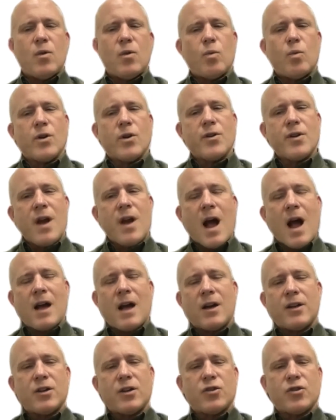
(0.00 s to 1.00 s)
we're
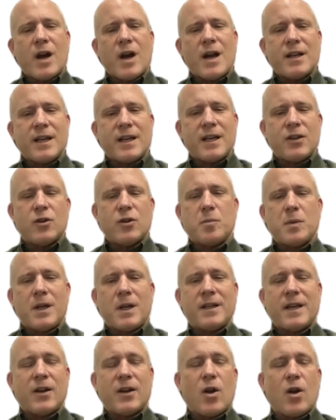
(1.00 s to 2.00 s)
not going to try to get your
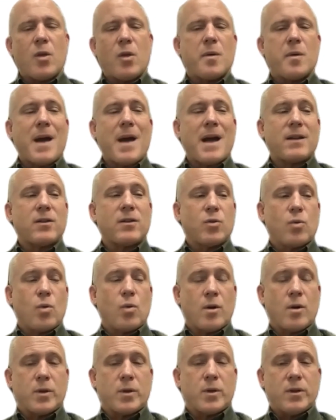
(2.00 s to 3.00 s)
blood count all the way back to
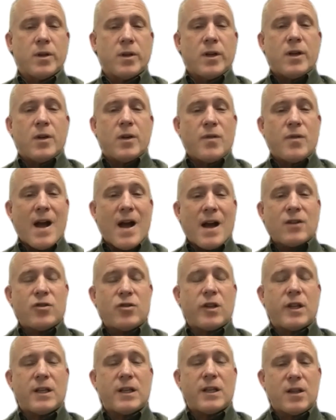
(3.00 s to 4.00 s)
normal. We've
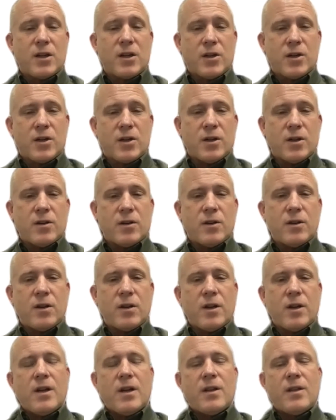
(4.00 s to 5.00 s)
actually learned
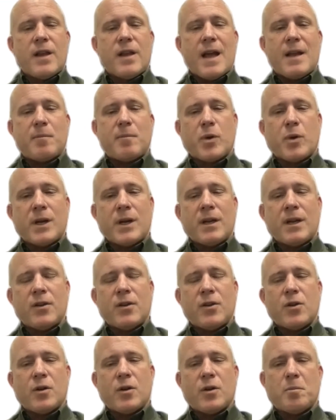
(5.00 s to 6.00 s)
that
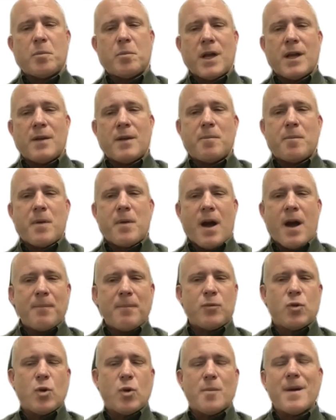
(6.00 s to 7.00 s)
bringing your blood
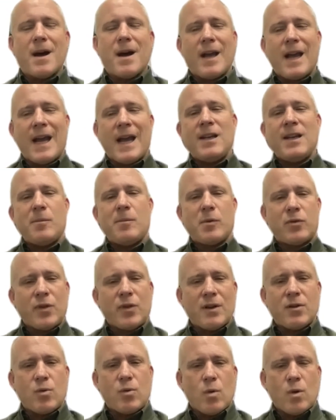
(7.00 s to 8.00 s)
up to about
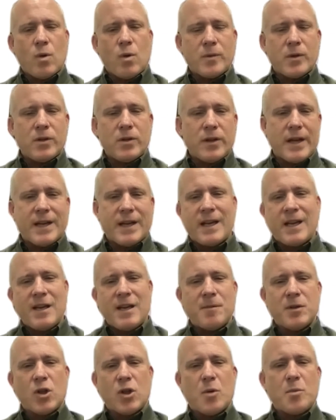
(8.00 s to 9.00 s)
80% of normal, like a
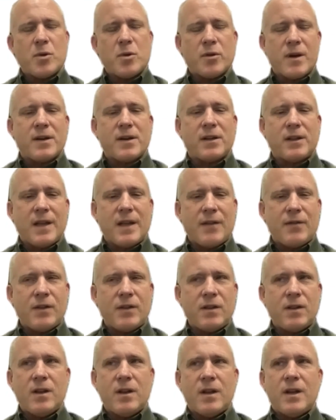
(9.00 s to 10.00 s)
hemoglobin around
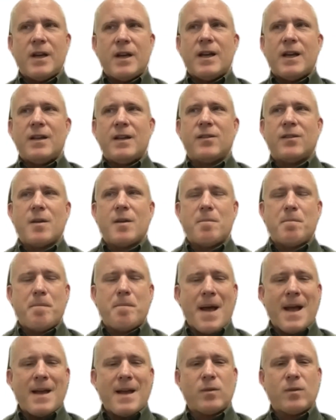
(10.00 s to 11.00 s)
11, is the
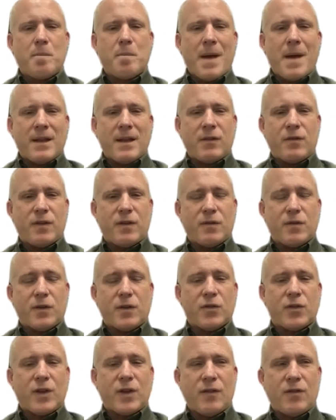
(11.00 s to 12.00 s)
best benefit for
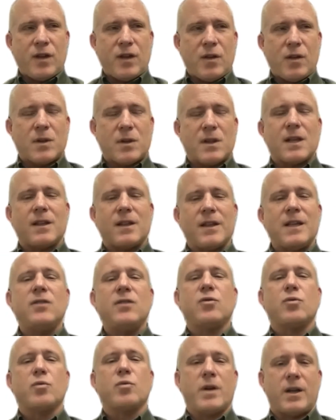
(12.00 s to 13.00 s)
safety with the
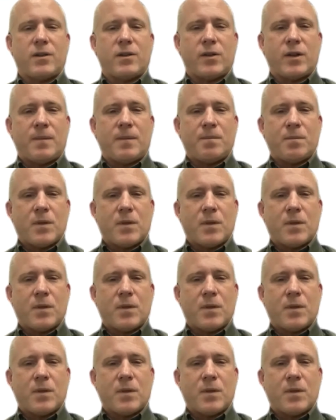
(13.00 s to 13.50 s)
least risk.